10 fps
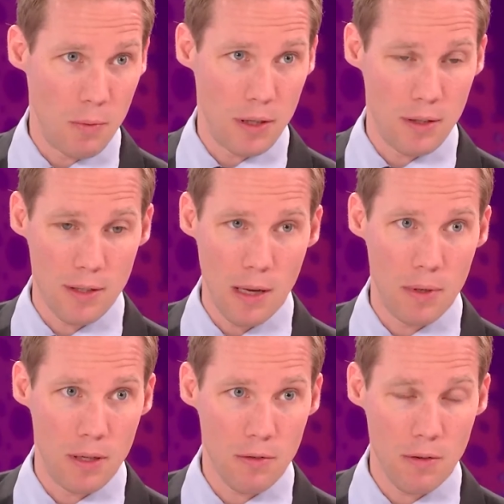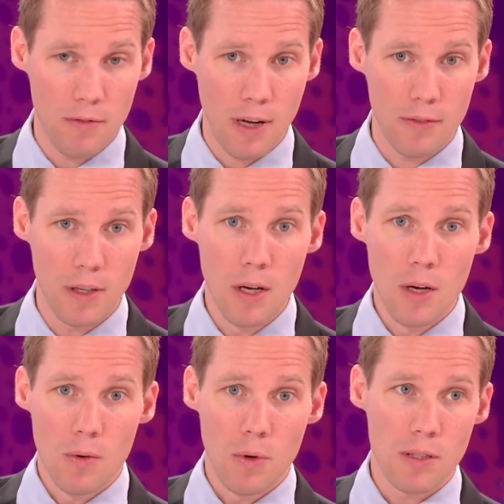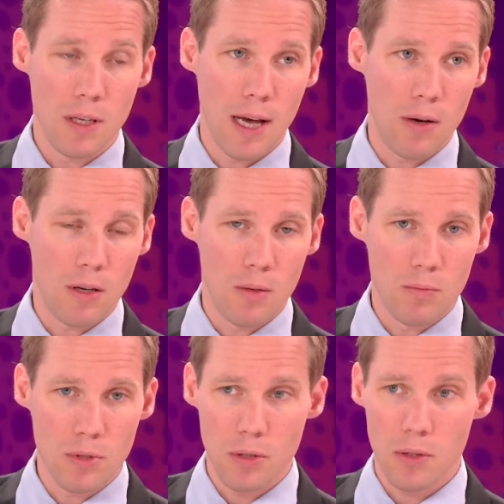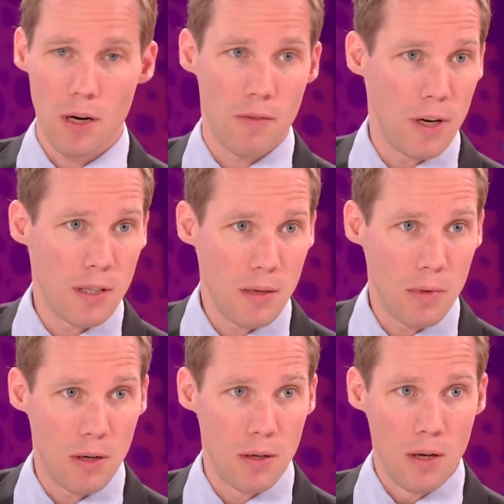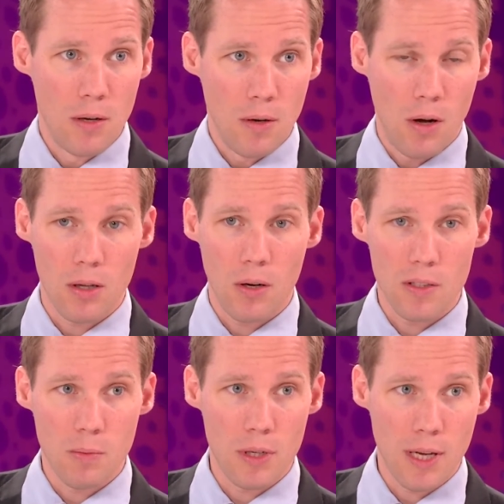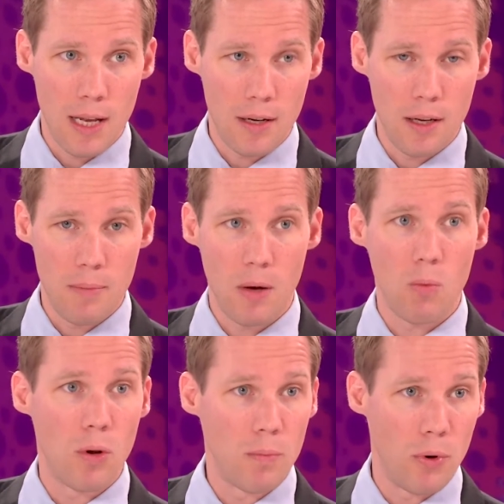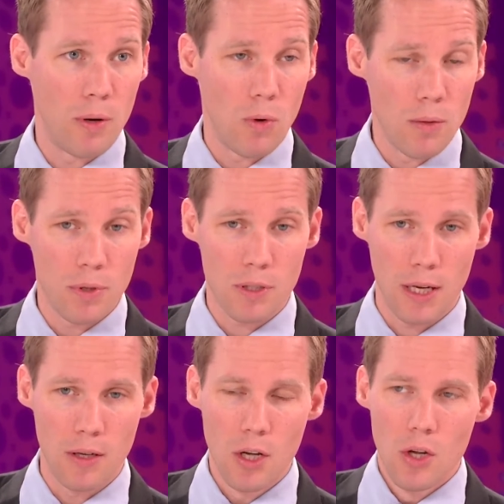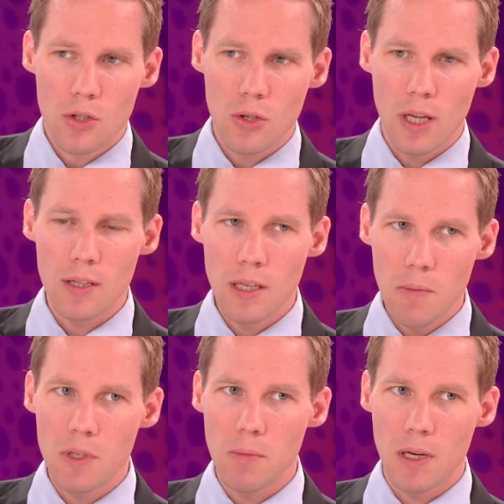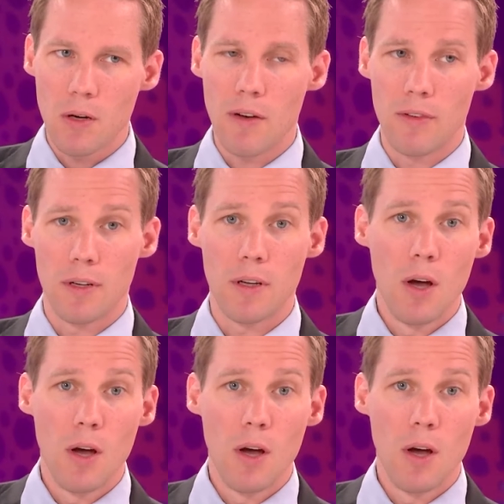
with the Sapien mm. 3 valve, mm. we see outcomes that are very similar. Mm. All-cause mortality about 1.1%. Mm. So they seem to be equivalent.